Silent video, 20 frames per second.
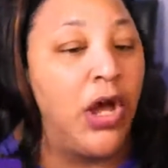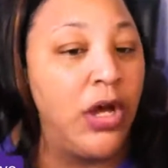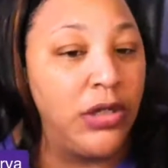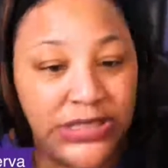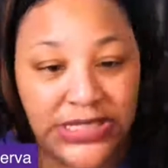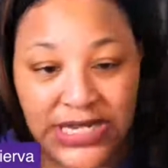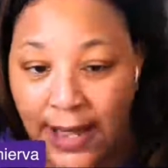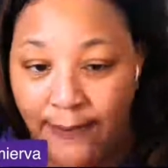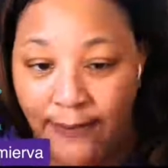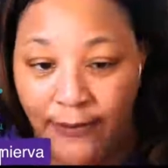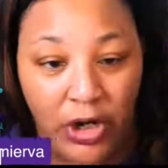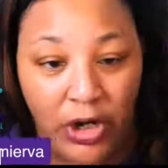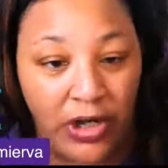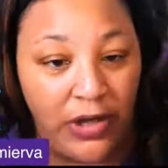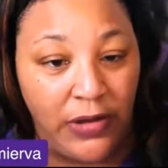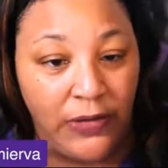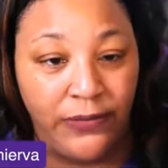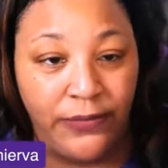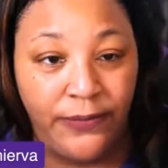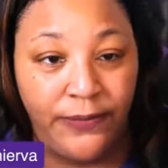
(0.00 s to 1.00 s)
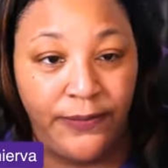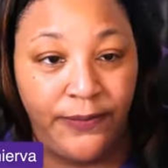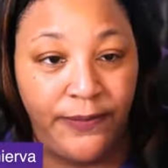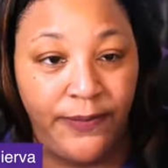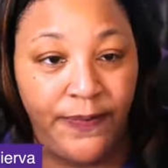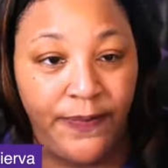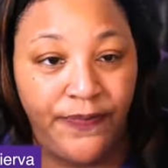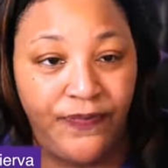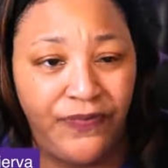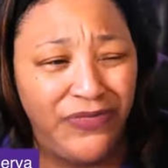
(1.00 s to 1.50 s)
long time ago,
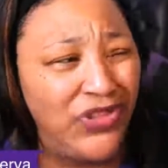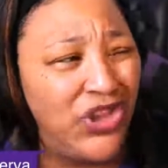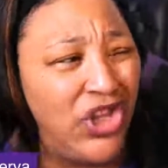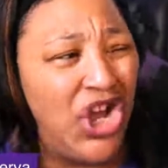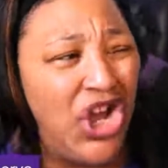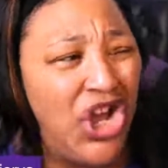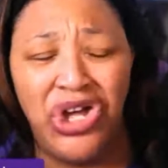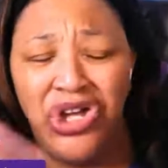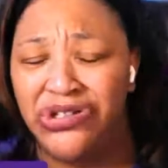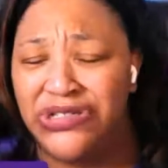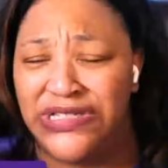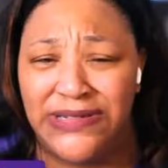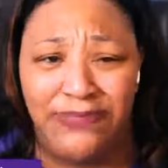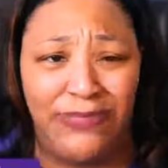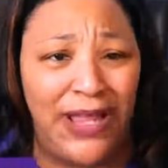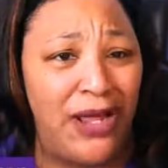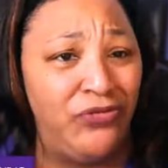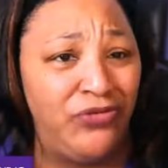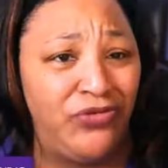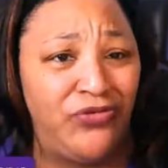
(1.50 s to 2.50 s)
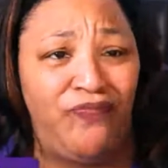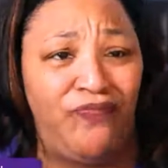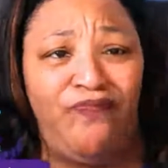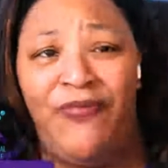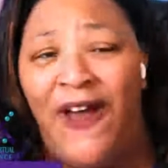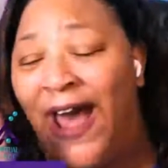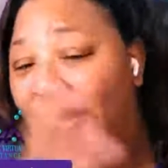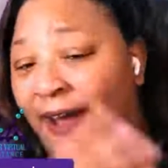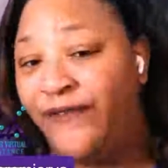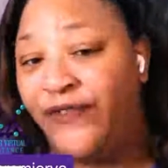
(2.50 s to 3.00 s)
long to about
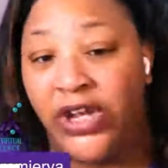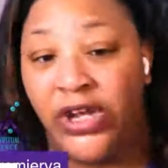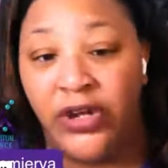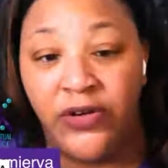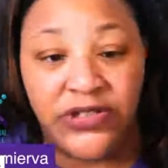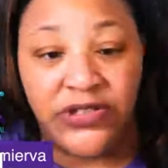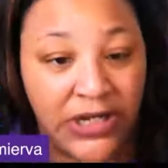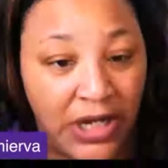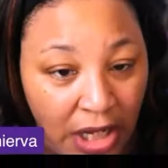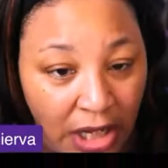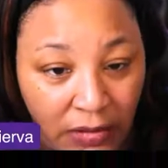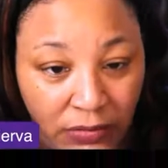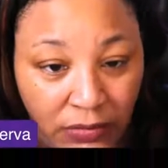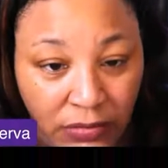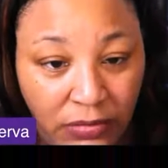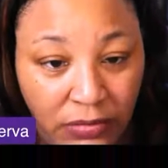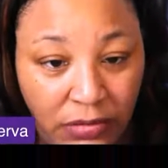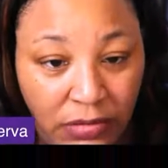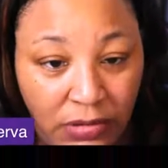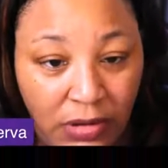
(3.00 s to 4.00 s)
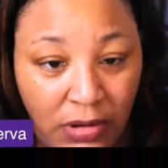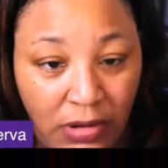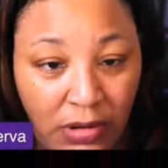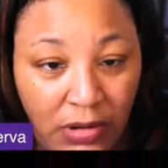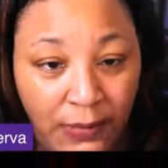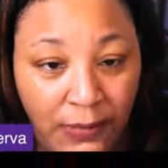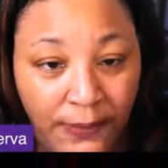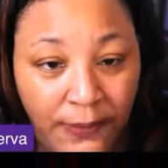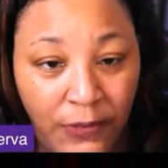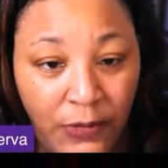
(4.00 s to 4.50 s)
5 years ago.
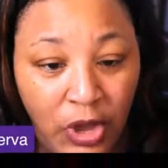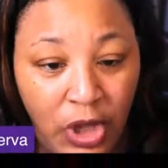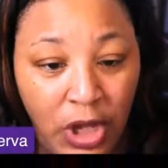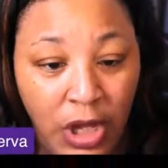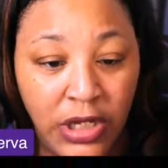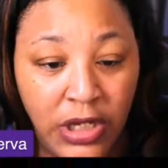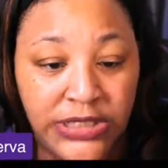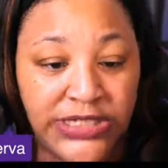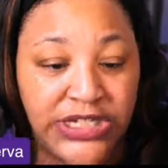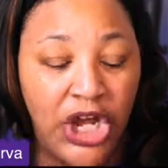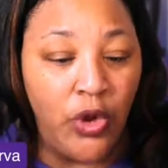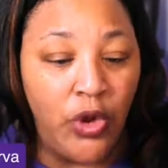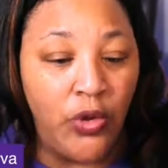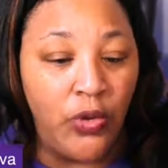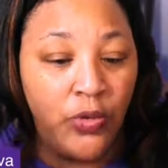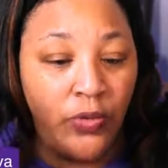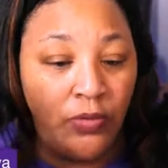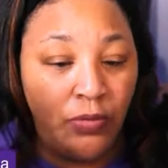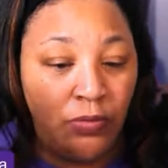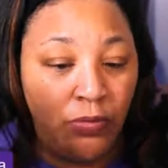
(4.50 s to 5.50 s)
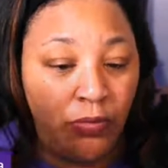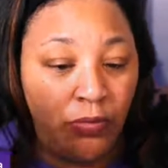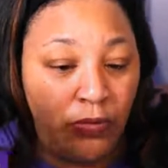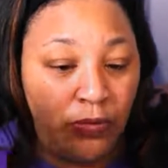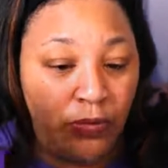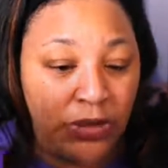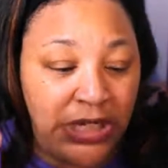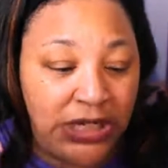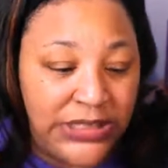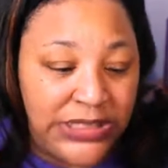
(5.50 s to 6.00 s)
So
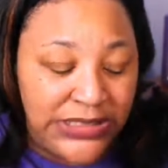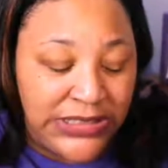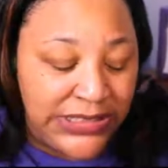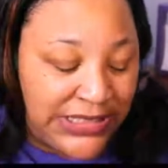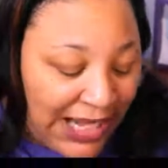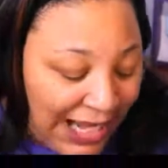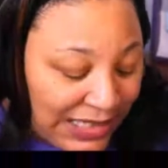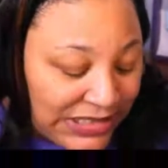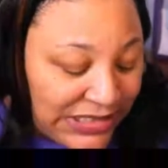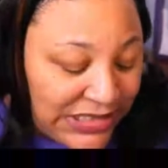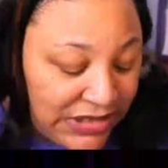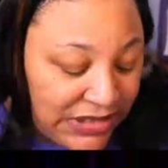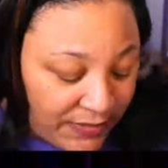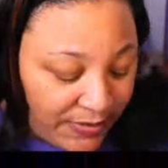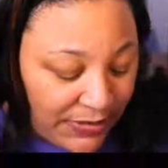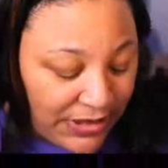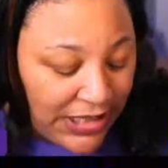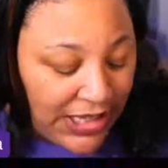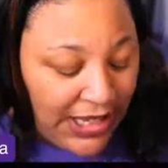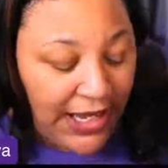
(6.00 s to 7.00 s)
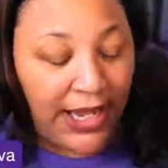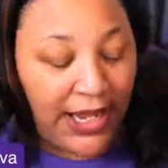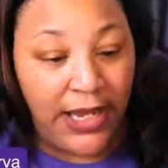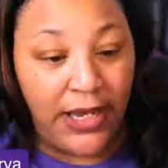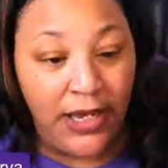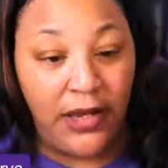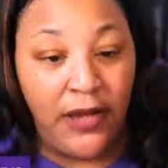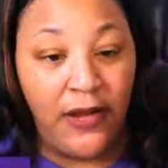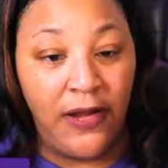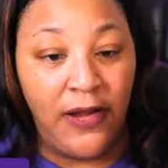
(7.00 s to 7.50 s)
the disaster
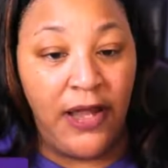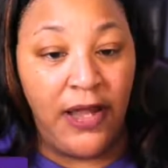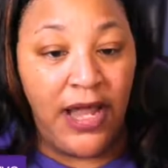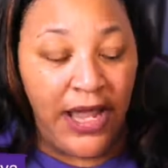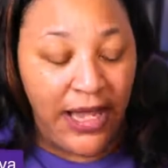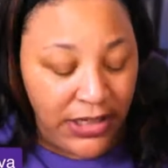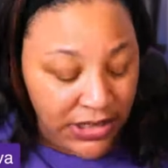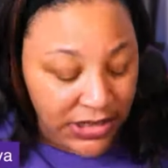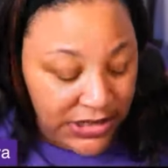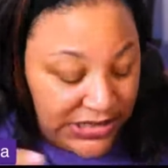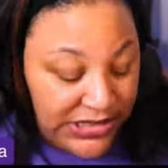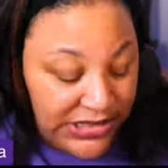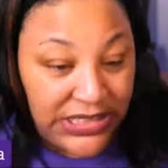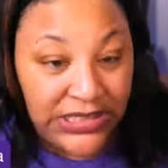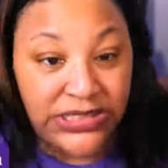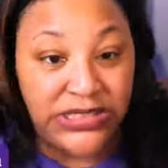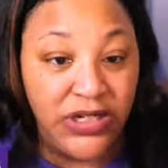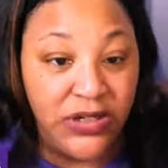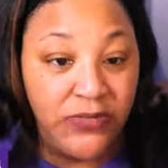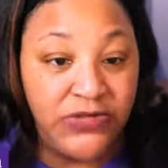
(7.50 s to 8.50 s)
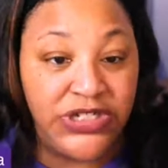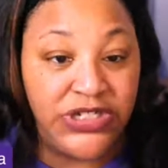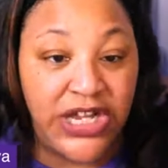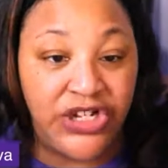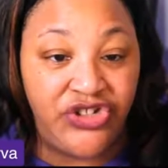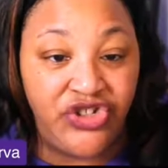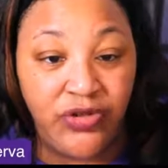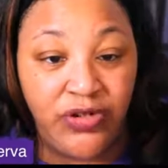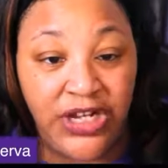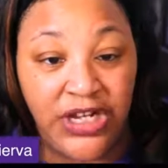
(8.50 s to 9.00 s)
plan and the
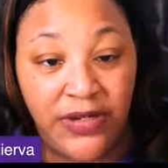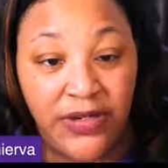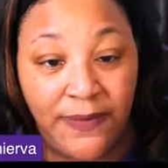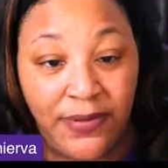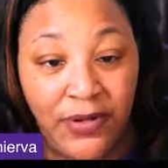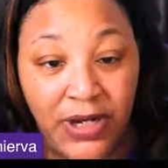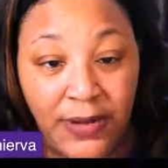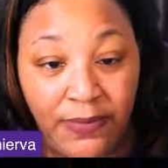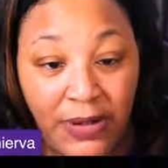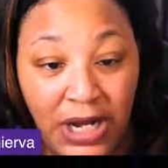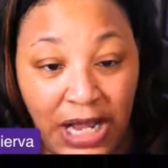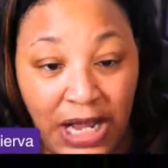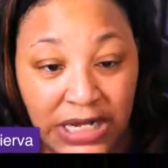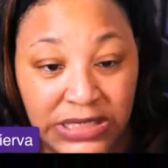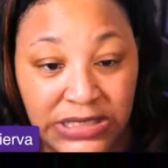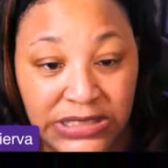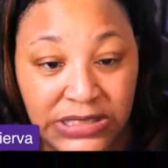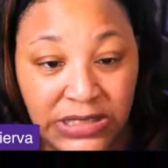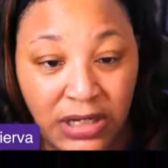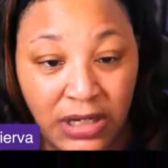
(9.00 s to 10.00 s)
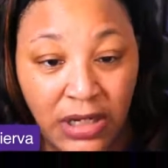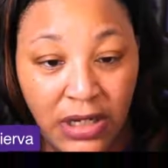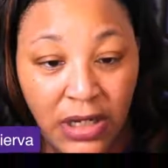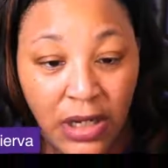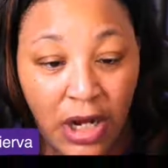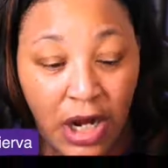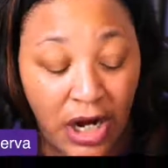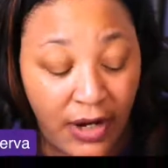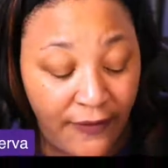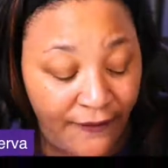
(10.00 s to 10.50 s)
systems that you need to put in place
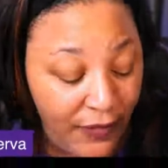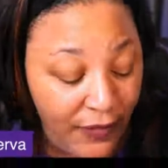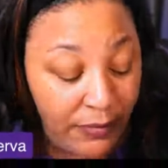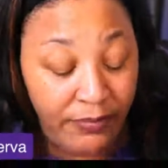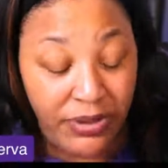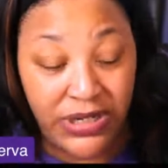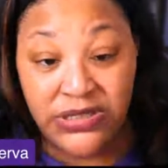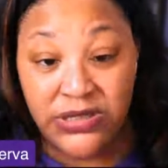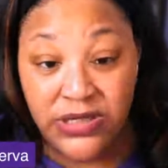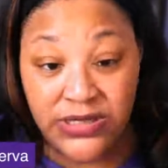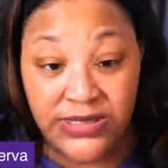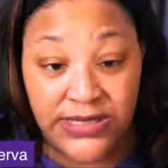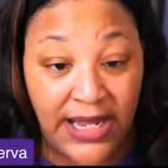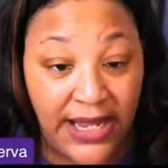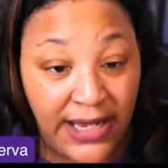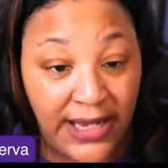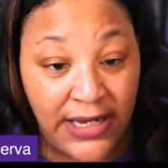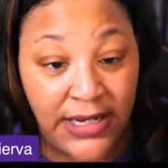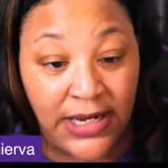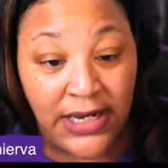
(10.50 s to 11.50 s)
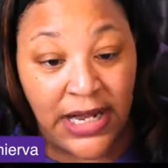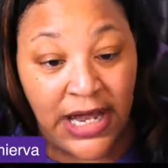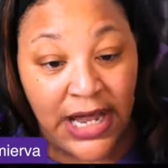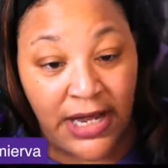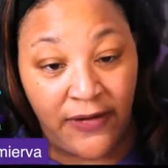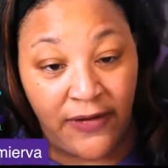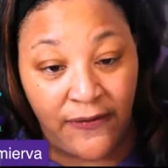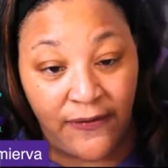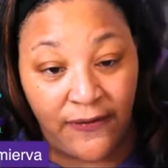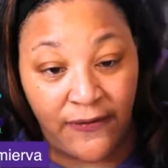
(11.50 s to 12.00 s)
are for business and in
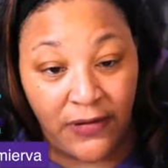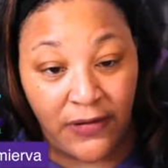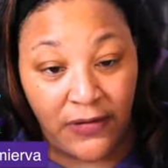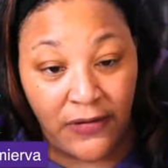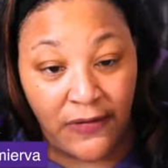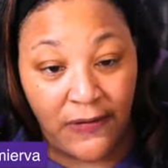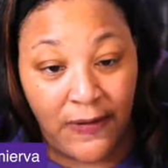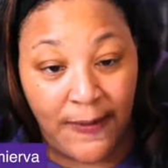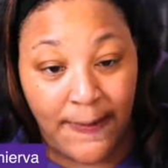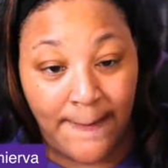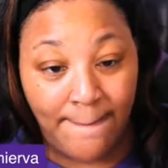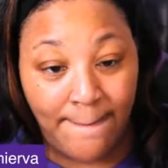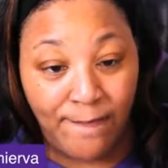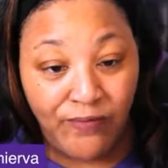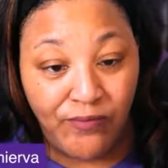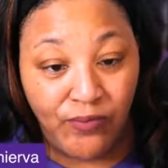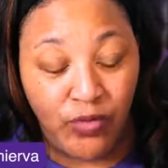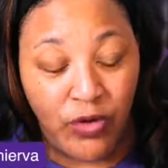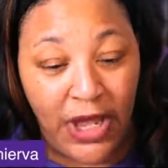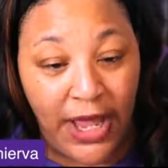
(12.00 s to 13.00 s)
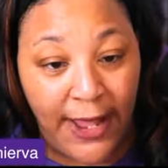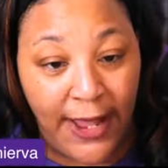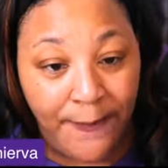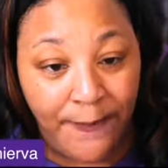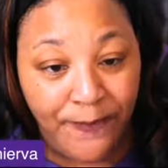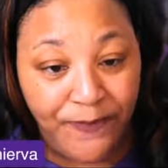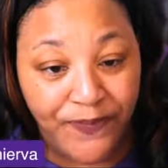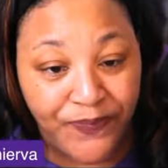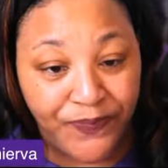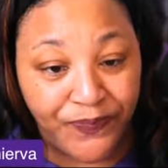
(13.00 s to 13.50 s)
life.
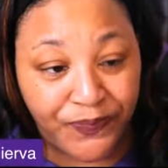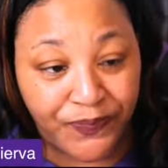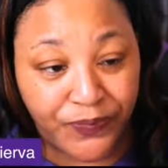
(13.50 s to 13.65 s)
Okay.